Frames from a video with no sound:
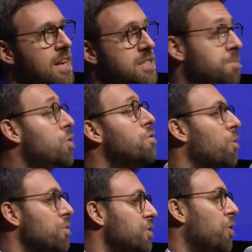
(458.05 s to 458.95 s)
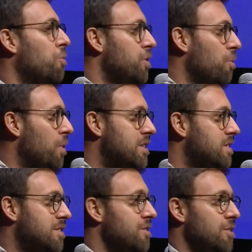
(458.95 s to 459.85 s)
it's beautiful, the
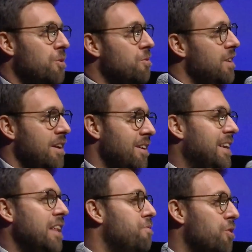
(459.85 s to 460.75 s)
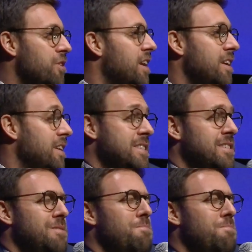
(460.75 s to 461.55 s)
West, California, and it's